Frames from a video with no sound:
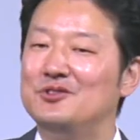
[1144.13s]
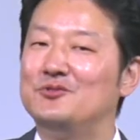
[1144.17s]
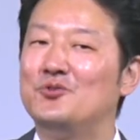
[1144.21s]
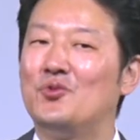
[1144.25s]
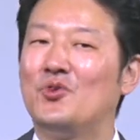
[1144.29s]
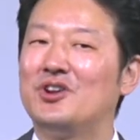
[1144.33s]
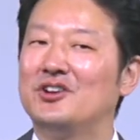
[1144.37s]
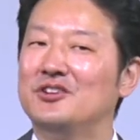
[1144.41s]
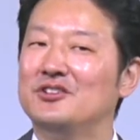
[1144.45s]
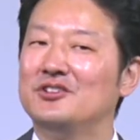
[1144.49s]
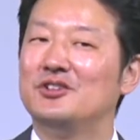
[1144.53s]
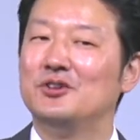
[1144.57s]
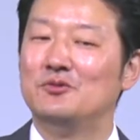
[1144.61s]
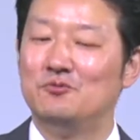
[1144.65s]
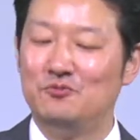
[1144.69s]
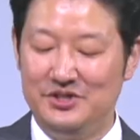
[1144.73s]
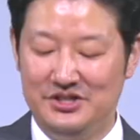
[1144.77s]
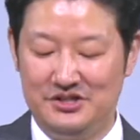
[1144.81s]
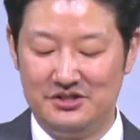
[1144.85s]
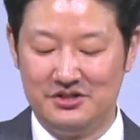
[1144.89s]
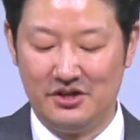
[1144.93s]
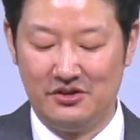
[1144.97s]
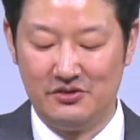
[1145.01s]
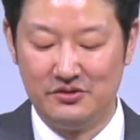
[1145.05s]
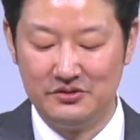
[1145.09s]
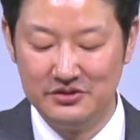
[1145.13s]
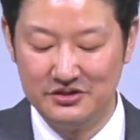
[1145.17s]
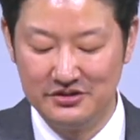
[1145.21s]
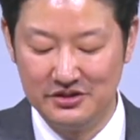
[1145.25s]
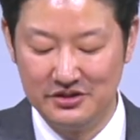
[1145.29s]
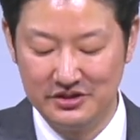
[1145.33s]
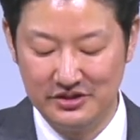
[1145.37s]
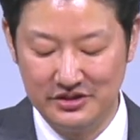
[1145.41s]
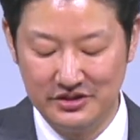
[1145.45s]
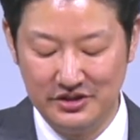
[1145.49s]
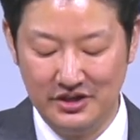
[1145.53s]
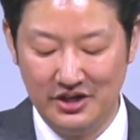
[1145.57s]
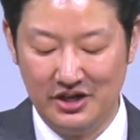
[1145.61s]
What are the results
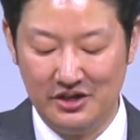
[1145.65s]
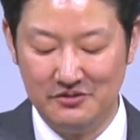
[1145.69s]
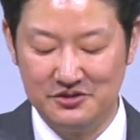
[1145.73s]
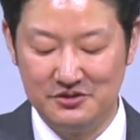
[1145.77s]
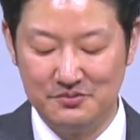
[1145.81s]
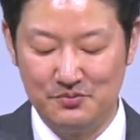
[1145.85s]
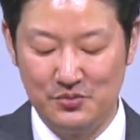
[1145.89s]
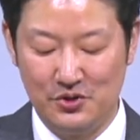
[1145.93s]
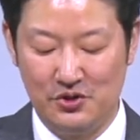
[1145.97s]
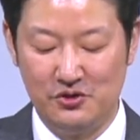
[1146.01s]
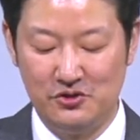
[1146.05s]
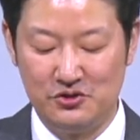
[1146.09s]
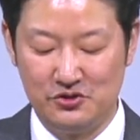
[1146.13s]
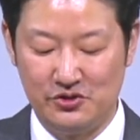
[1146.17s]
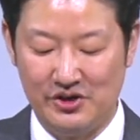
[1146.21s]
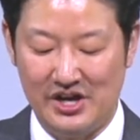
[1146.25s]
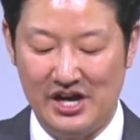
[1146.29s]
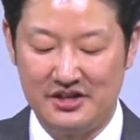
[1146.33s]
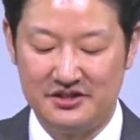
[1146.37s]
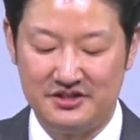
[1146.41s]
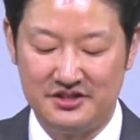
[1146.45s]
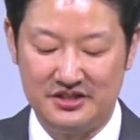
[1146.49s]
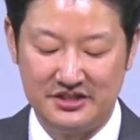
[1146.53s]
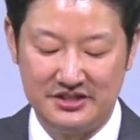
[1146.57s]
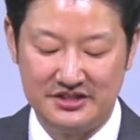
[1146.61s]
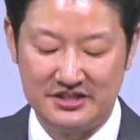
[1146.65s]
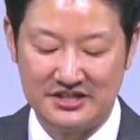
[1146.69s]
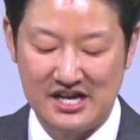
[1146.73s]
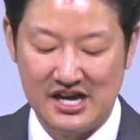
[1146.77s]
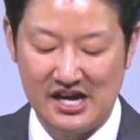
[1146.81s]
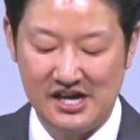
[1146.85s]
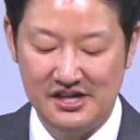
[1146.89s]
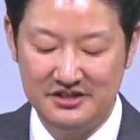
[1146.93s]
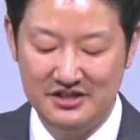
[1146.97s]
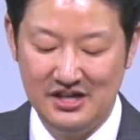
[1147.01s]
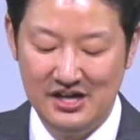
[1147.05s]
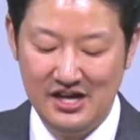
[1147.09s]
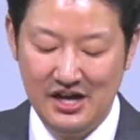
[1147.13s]
of spiritual
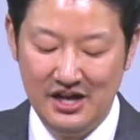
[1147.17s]
exercise?